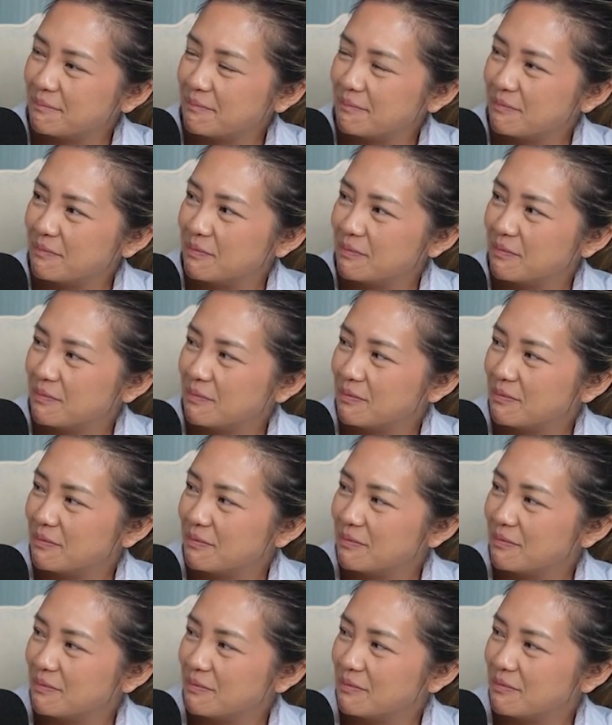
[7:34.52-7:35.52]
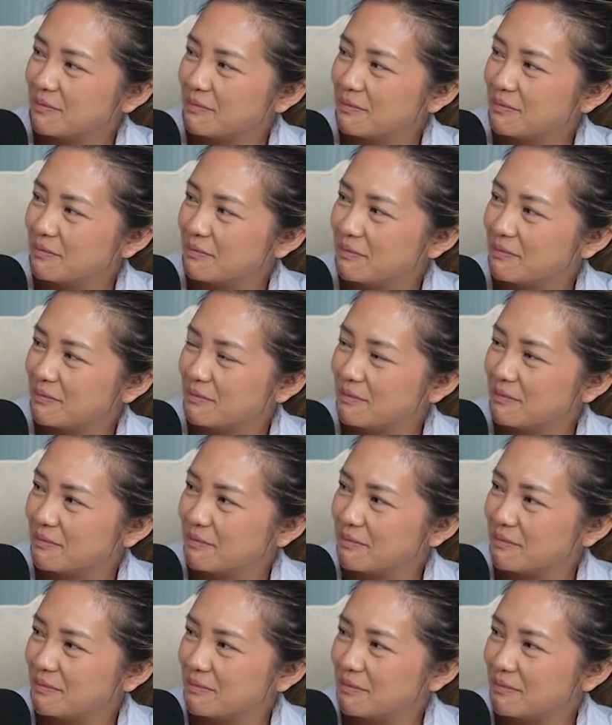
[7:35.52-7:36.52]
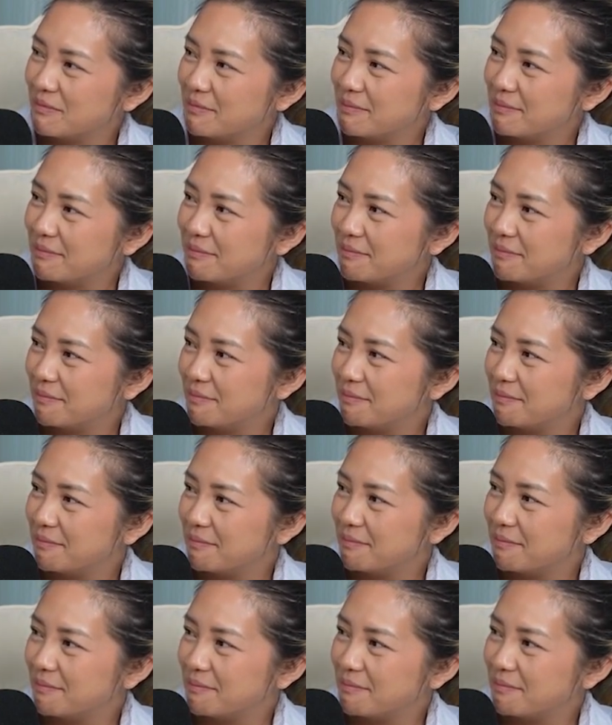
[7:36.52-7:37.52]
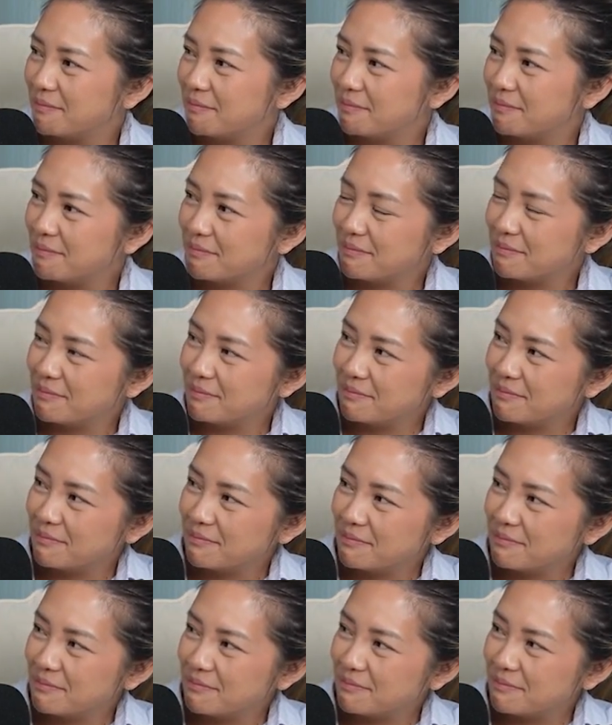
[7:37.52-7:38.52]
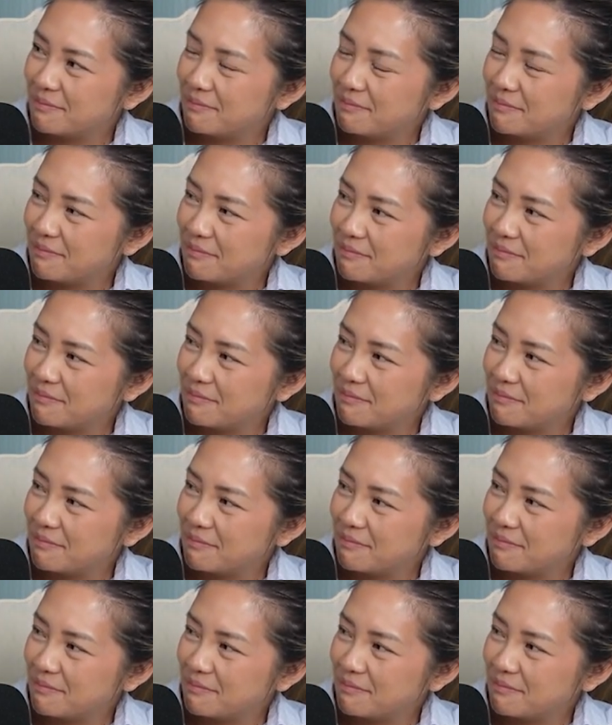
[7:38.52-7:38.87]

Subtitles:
The person shown says nothing.